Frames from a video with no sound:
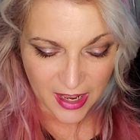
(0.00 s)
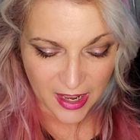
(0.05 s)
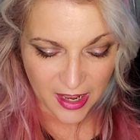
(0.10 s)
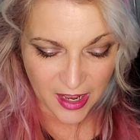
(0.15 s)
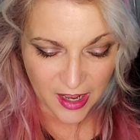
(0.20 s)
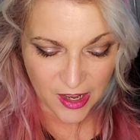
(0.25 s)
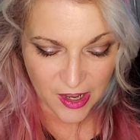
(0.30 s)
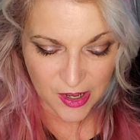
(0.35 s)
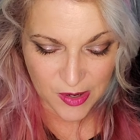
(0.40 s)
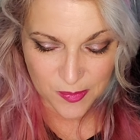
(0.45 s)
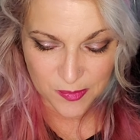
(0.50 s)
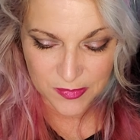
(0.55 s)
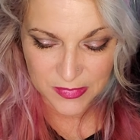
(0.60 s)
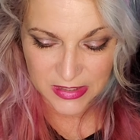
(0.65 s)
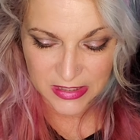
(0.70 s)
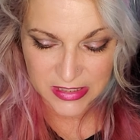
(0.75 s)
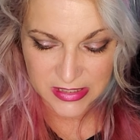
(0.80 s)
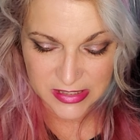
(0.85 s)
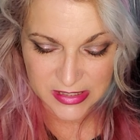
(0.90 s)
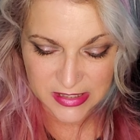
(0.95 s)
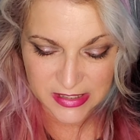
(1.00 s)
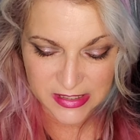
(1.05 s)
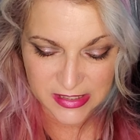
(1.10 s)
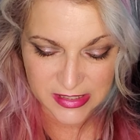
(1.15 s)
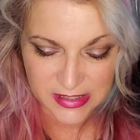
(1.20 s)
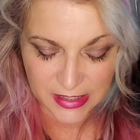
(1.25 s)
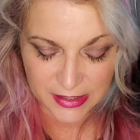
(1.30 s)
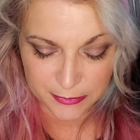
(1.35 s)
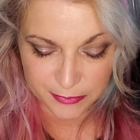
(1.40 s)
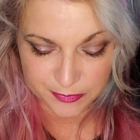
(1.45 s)
Um, let's
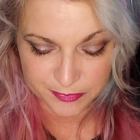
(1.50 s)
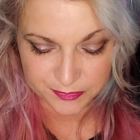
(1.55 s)
see.